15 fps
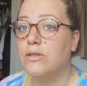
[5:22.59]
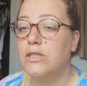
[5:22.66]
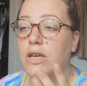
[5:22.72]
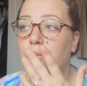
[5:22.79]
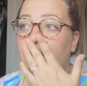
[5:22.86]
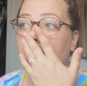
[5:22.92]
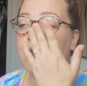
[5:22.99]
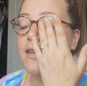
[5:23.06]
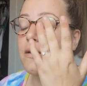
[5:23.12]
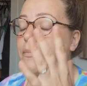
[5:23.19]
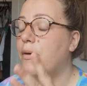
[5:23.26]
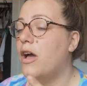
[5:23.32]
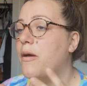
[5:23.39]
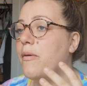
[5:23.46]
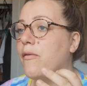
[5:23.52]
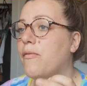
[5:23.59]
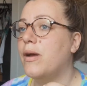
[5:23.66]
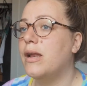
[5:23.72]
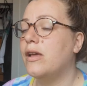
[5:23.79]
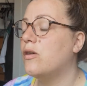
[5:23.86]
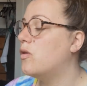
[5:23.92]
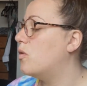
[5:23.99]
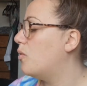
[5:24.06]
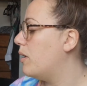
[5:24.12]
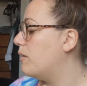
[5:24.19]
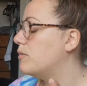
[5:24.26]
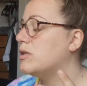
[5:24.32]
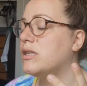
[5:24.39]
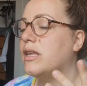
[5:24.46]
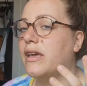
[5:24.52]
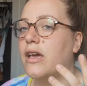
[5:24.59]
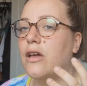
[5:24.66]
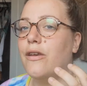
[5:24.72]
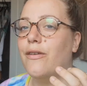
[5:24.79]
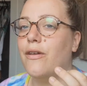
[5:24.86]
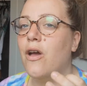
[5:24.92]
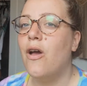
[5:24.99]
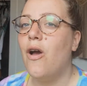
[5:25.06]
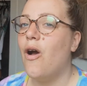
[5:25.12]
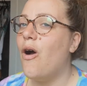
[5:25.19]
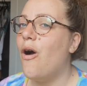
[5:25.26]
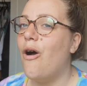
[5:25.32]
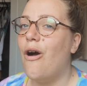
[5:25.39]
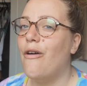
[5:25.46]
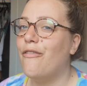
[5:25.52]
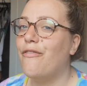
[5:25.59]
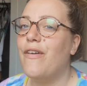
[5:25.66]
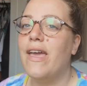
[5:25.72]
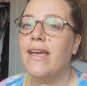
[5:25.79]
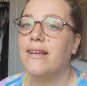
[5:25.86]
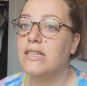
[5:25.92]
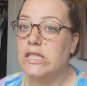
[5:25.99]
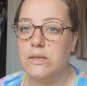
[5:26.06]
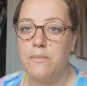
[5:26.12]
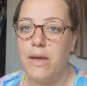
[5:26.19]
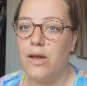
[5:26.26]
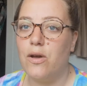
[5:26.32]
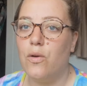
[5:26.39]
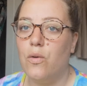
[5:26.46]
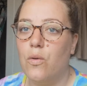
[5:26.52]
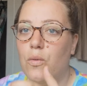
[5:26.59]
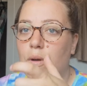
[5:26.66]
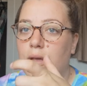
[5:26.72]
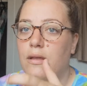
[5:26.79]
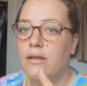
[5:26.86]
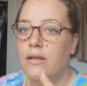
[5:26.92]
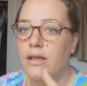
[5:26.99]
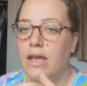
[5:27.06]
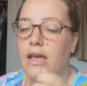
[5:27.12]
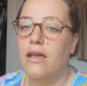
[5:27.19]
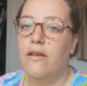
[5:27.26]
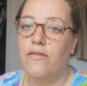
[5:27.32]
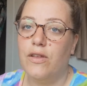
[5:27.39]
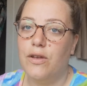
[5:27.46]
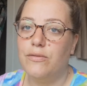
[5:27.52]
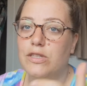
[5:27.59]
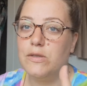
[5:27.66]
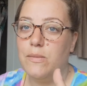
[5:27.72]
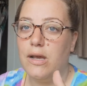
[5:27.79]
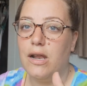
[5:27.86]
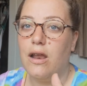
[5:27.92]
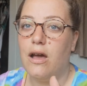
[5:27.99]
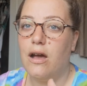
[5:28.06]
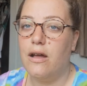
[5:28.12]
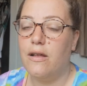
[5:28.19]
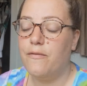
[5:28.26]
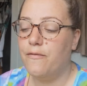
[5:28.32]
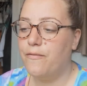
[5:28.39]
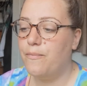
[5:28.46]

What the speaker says: So we did buy him a really cool, it was like a fake Smiggle, if you know what Smiggle are.